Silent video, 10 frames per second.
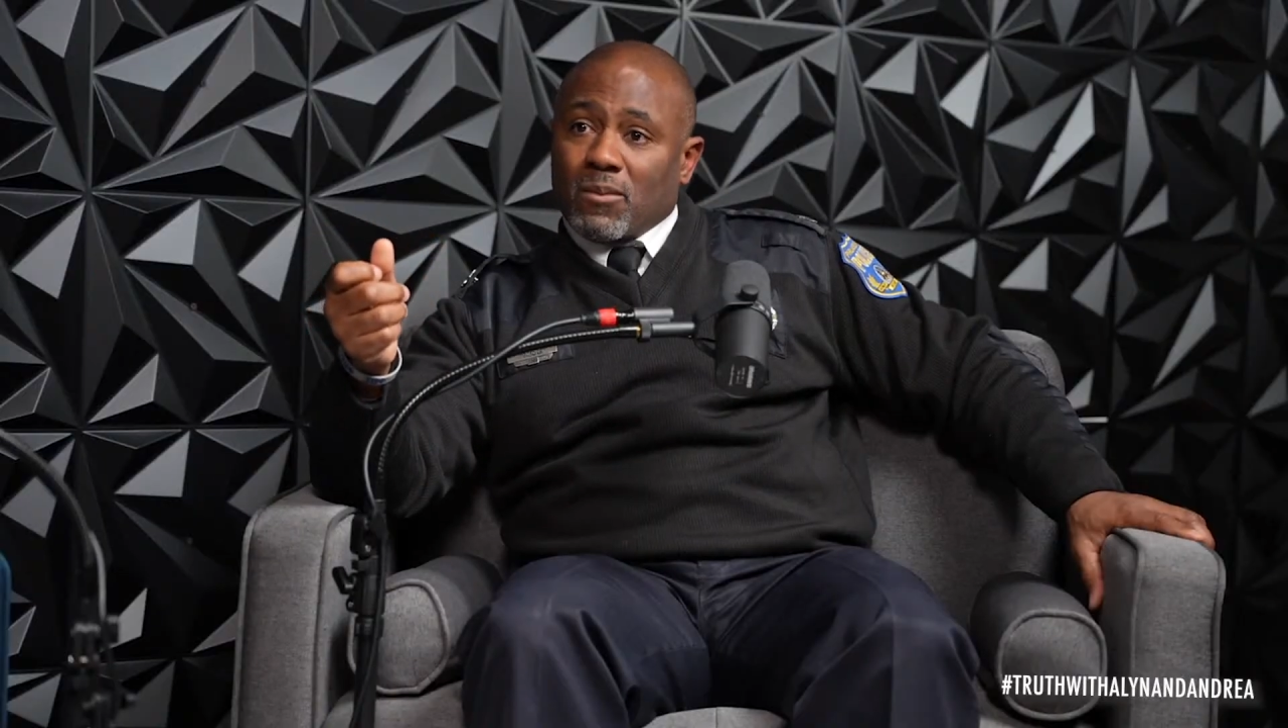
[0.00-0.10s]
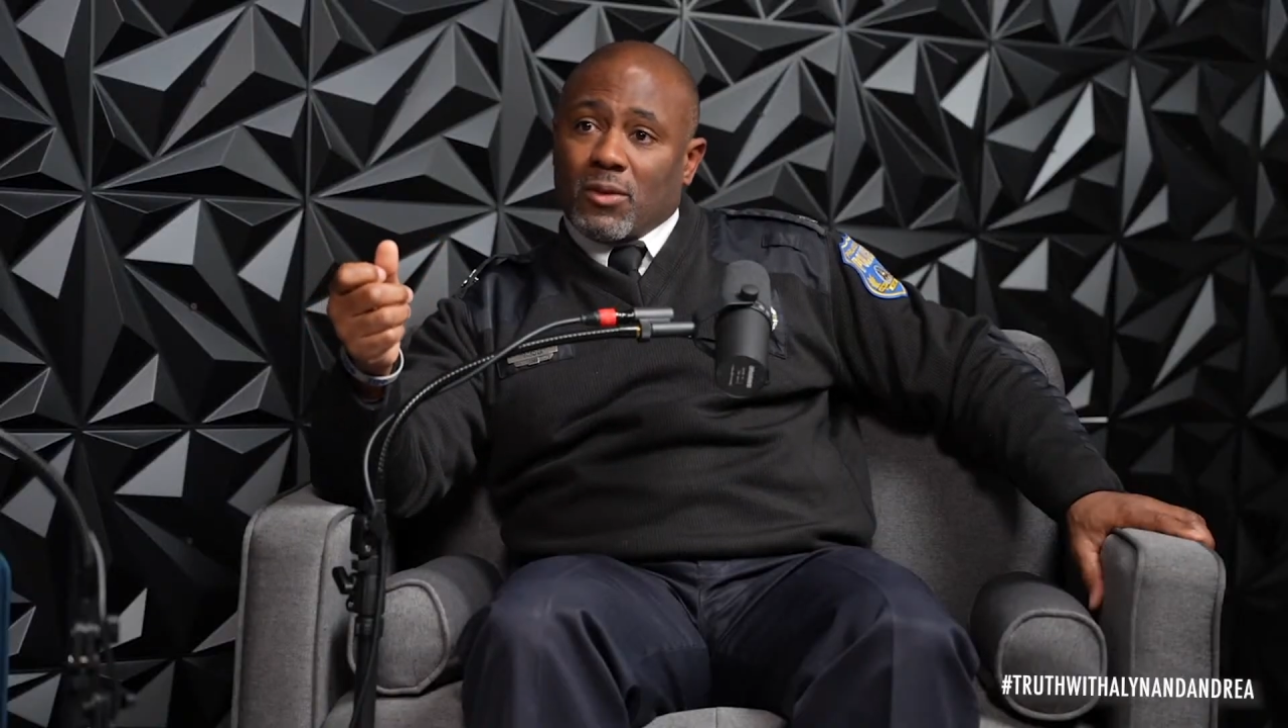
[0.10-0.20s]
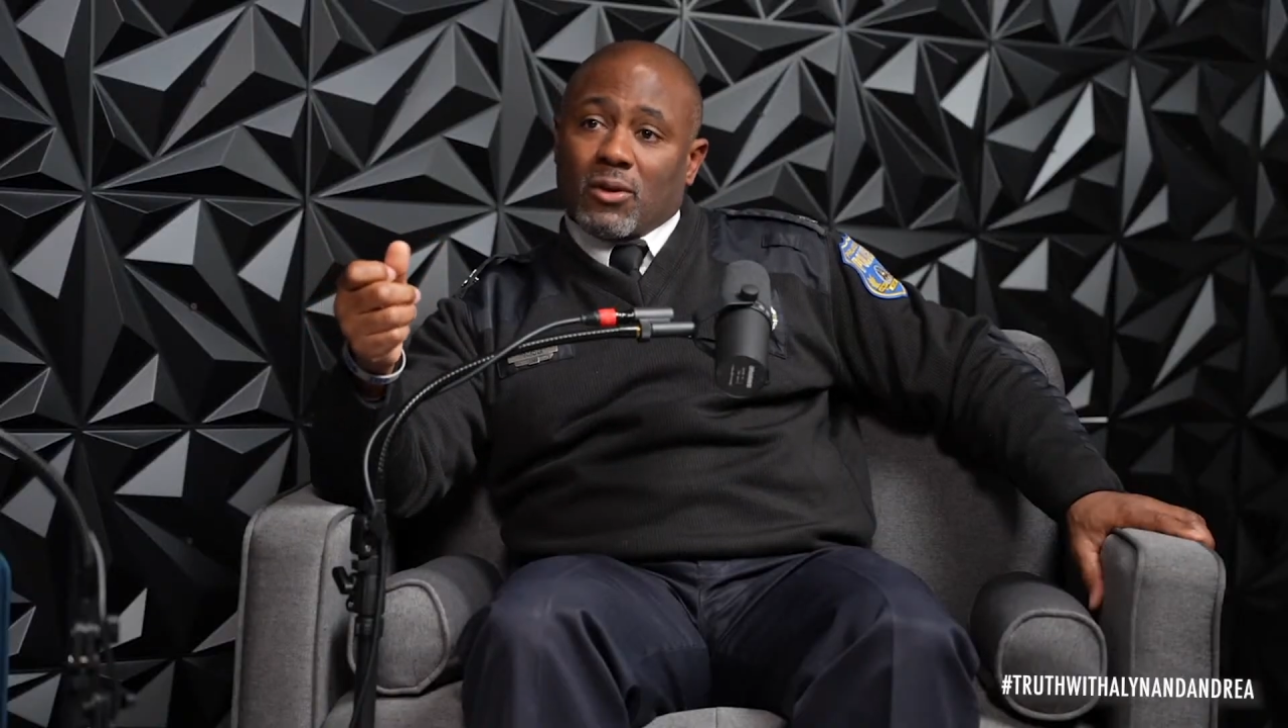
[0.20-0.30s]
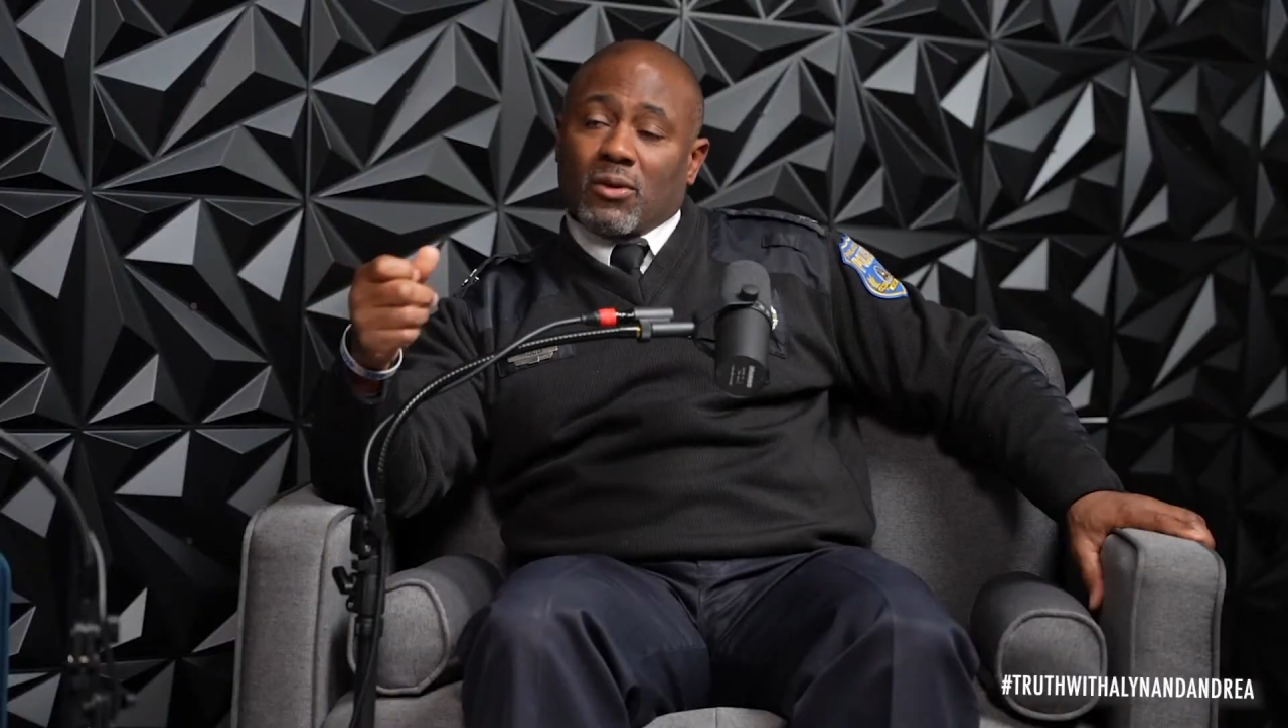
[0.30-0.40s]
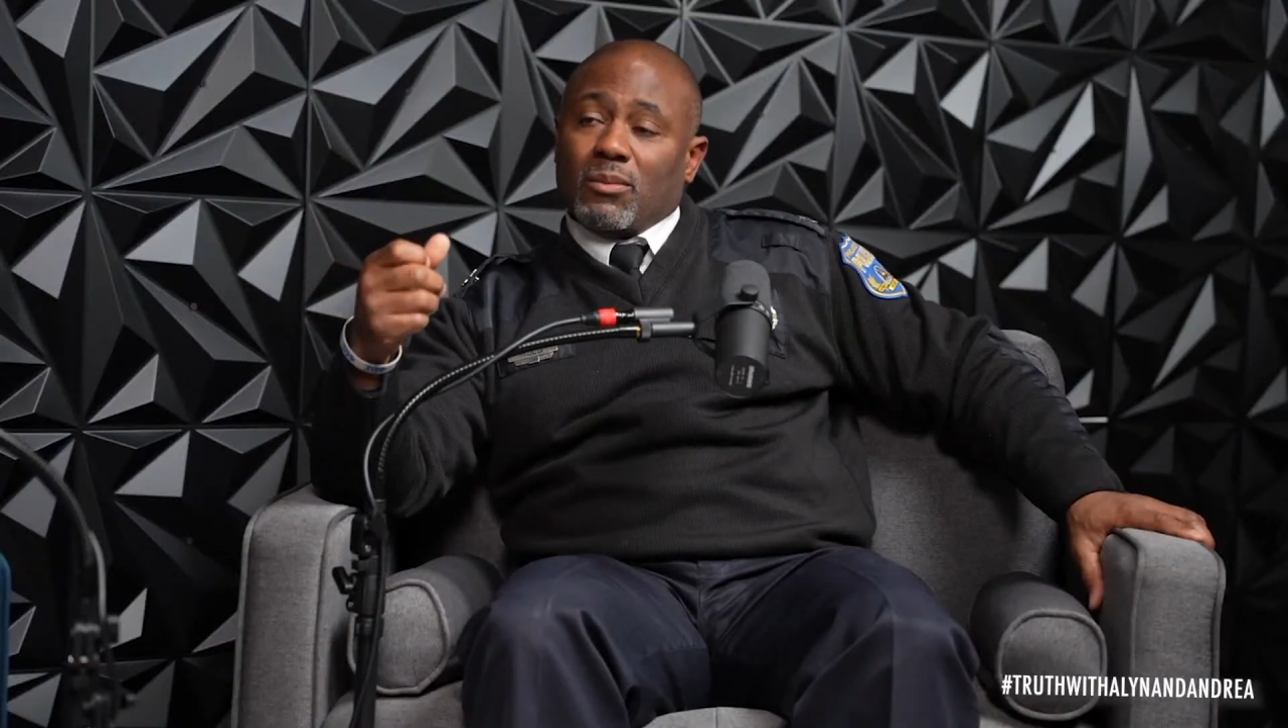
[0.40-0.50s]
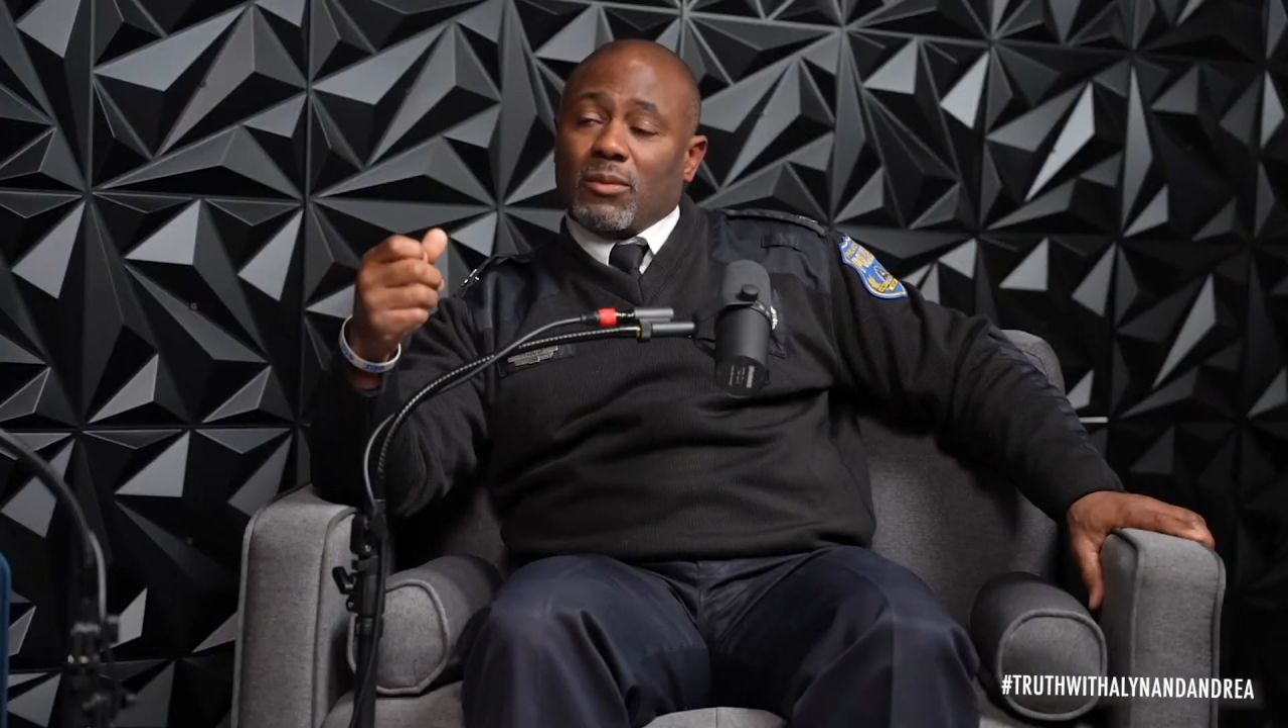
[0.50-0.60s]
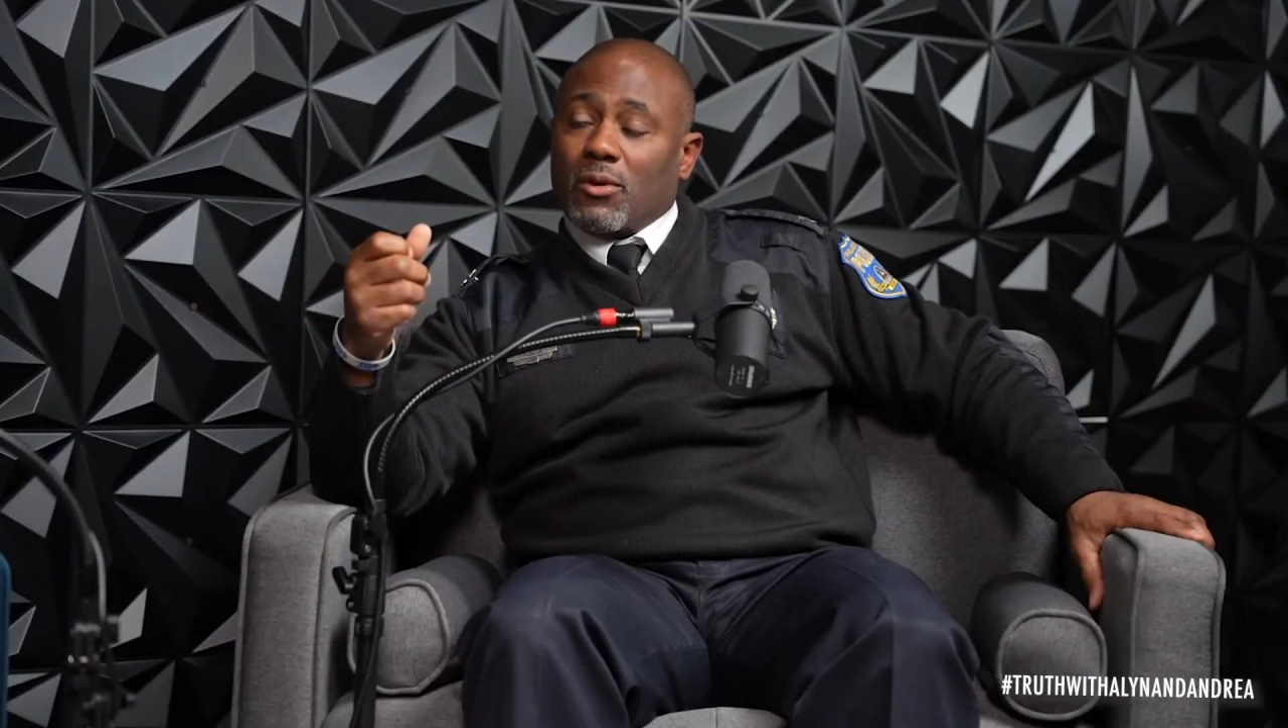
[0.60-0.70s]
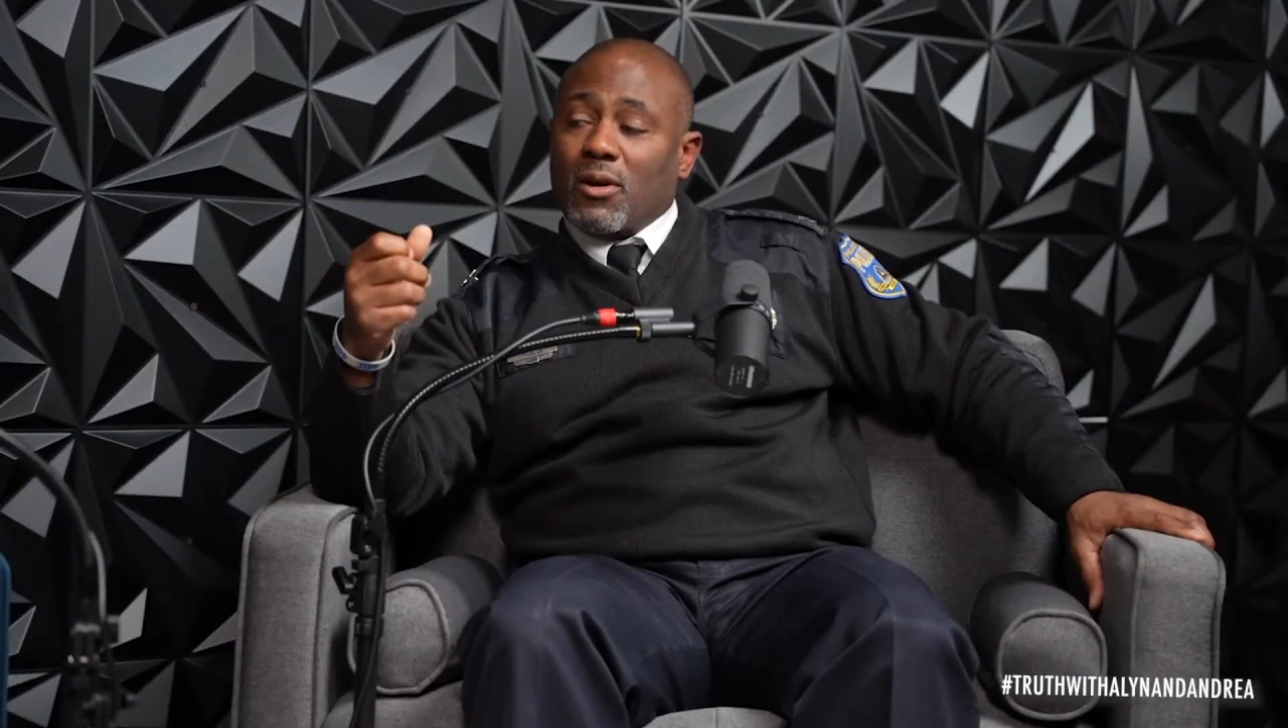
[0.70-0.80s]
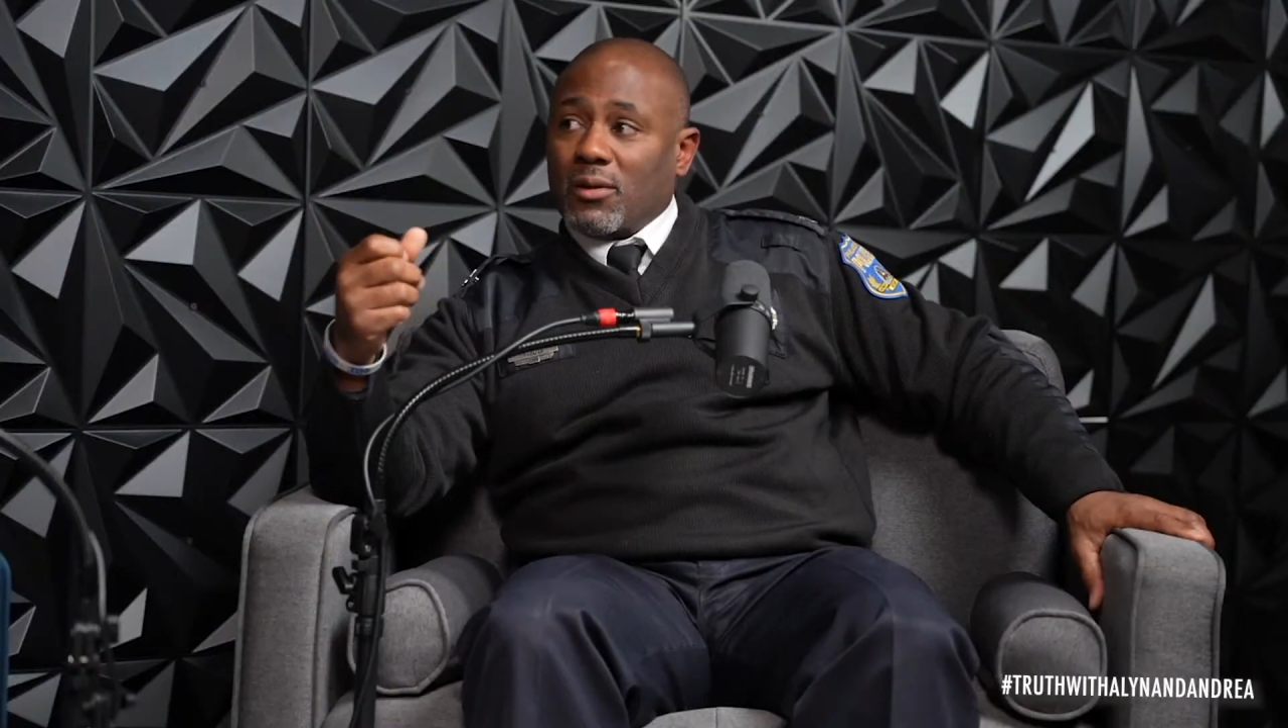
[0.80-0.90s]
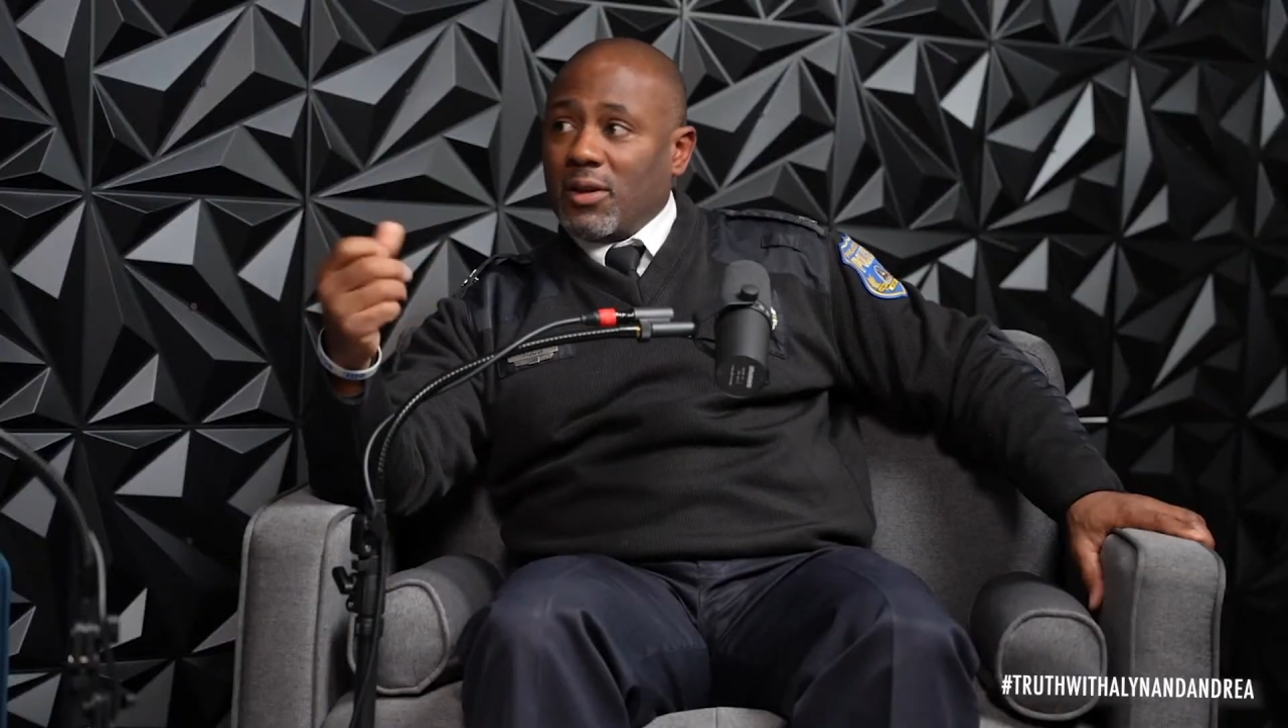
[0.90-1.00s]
Now, don't get me wrong,